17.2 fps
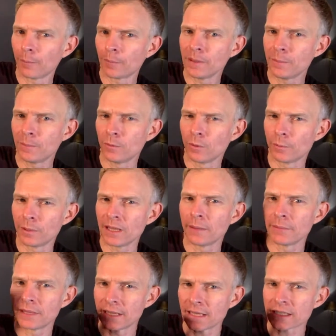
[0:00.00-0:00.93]
people will be. I
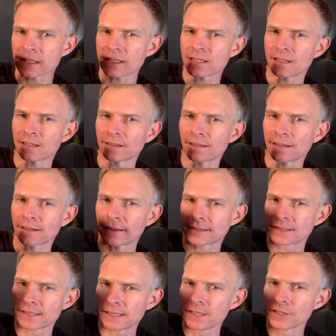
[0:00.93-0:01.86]
mean, that's like,
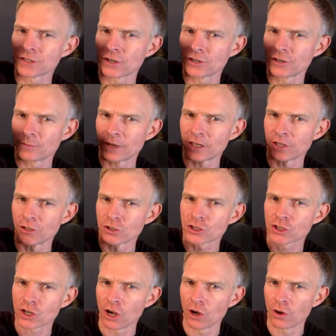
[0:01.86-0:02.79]
it's an intro to my new
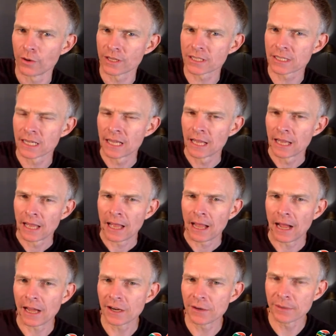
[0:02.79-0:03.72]
show is
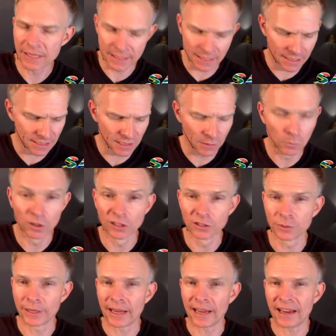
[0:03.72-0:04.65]
how do we exist in a world
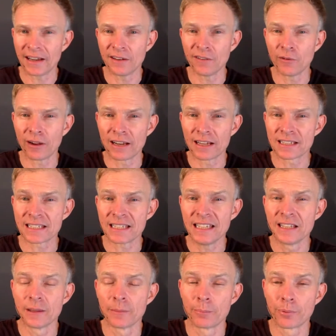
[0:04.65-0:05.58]
where anyone is
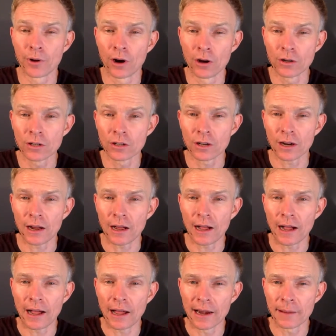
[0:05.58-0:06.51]
either broke,
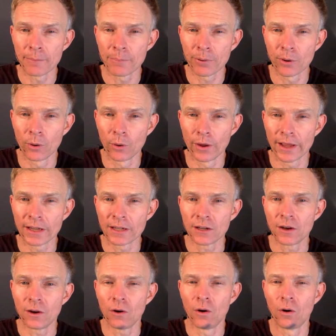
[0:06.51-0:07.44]
unemployed,
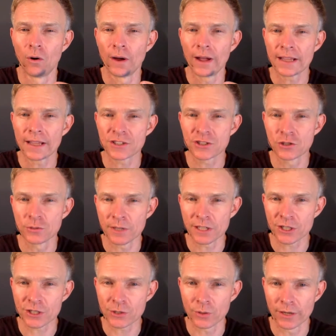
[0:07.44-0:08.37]
or has too
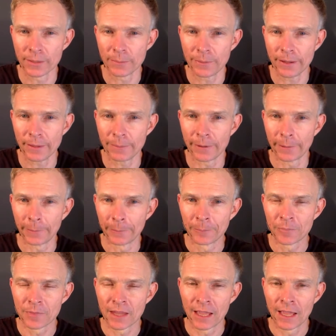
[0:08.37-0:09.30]
much toilet paper?
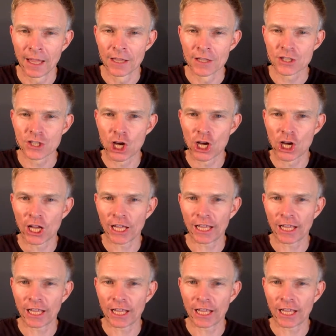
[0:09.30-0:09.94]
So